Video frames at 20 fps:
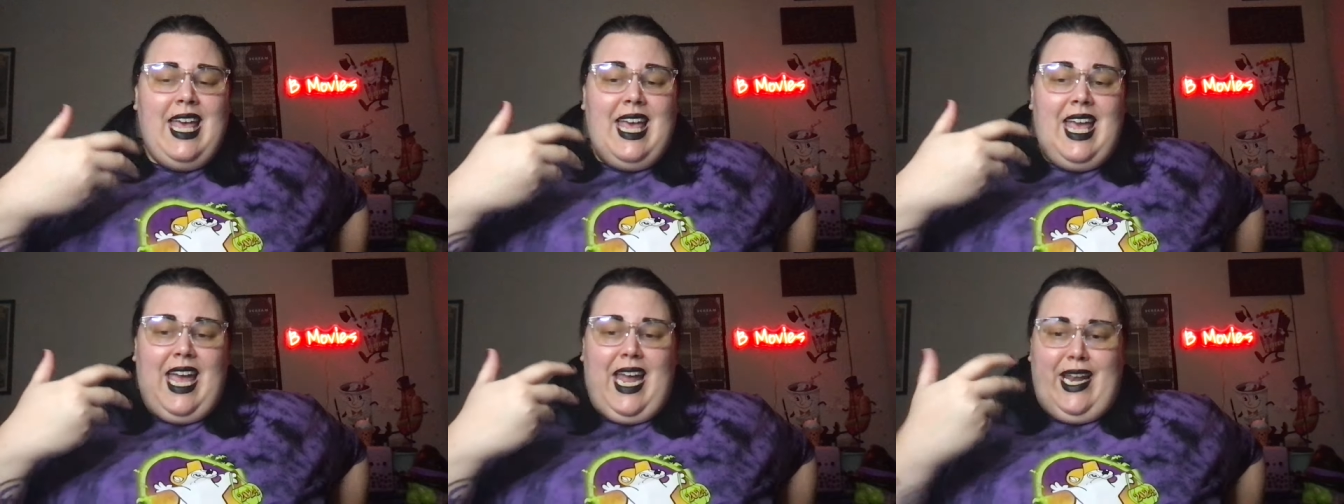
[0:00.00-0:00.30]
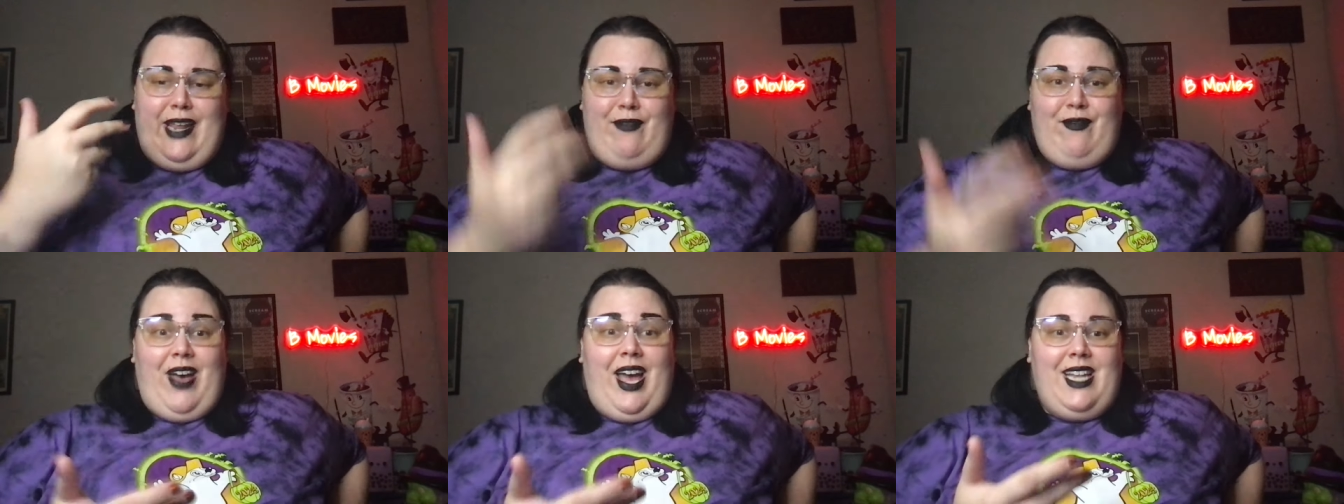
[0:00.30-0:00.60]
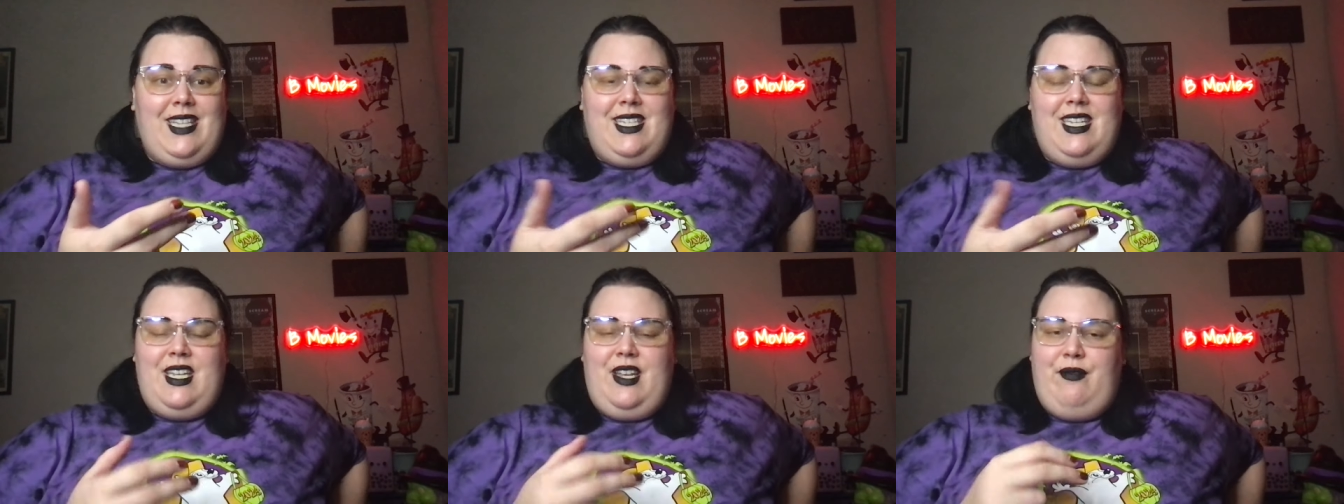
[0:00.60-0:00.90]
and he
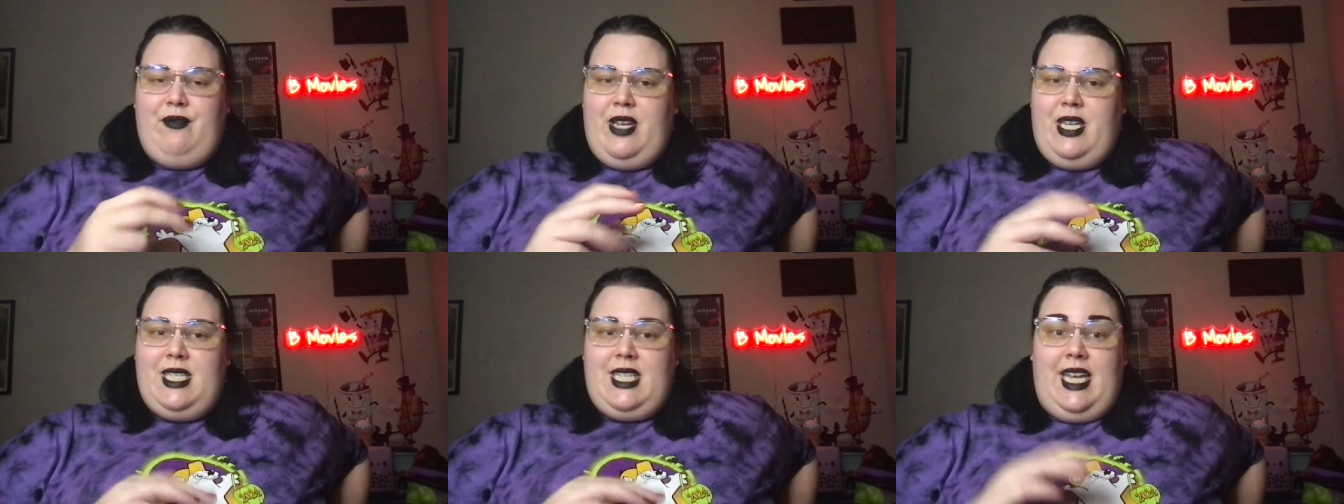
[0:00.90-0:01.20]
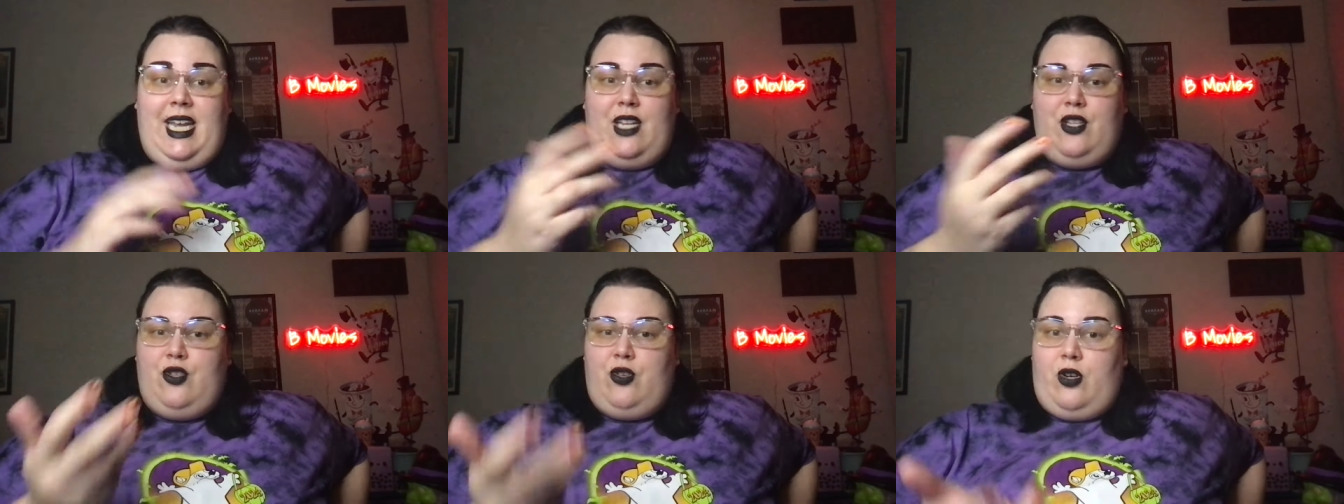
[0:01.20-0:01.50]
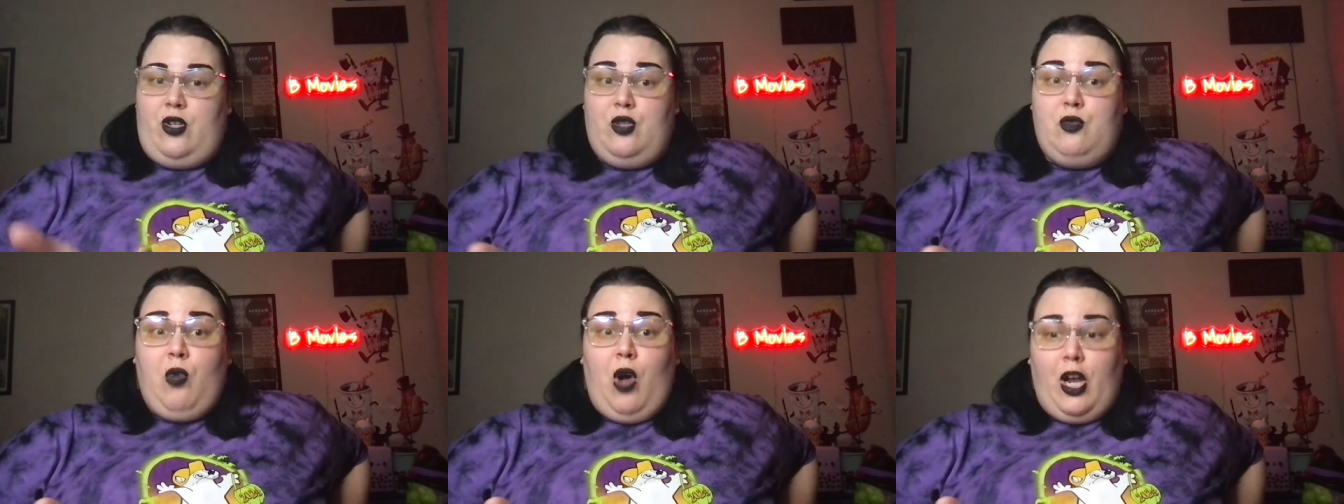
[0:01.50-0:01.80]
finds a DVD and
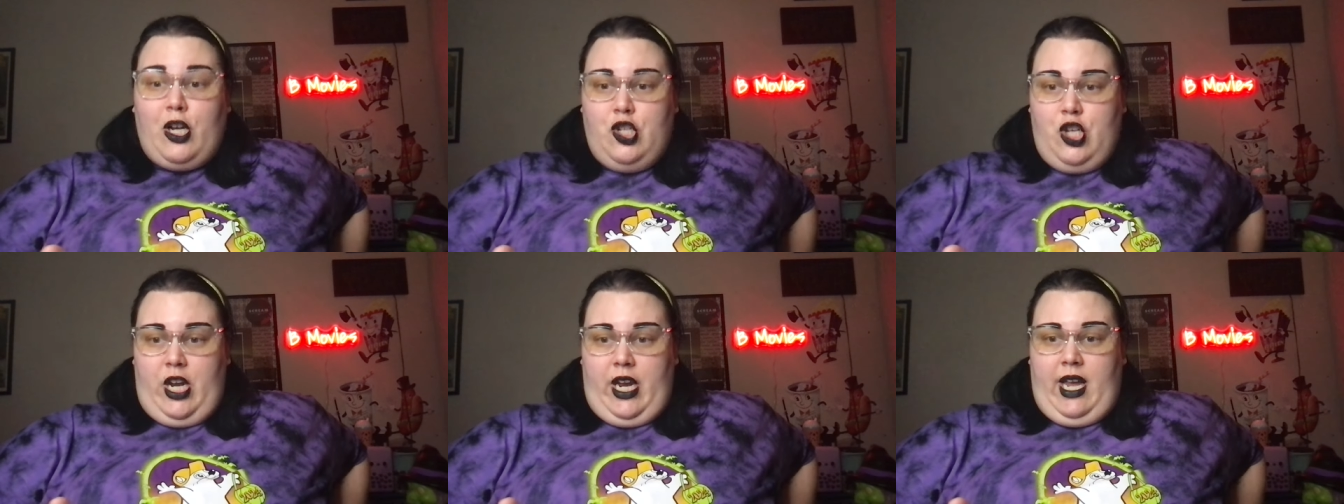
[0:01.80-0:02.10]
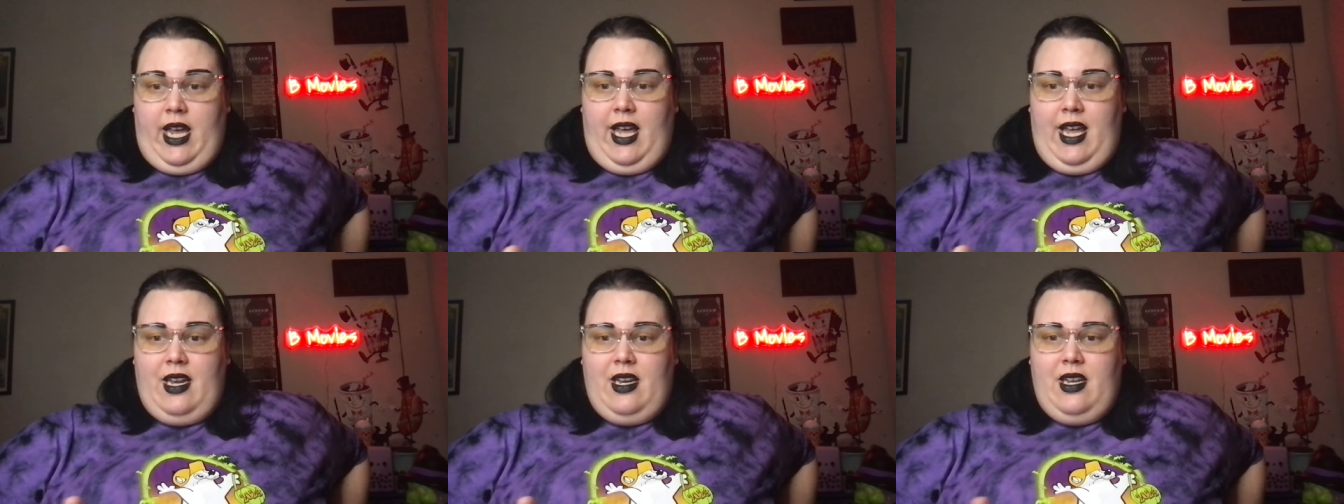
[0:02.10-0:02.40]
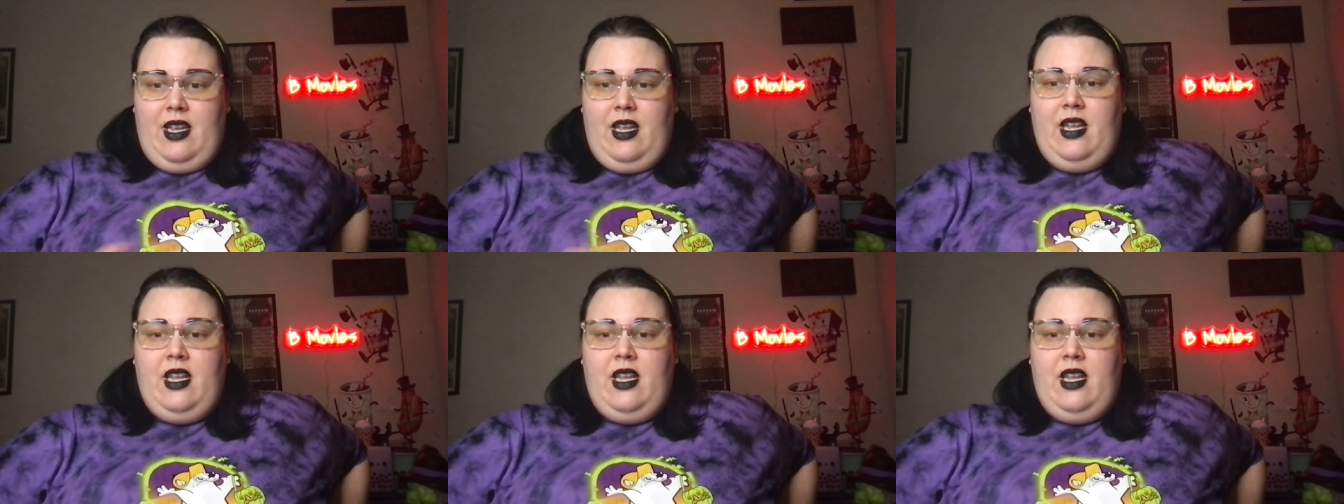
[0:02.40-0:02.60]
starts watching it.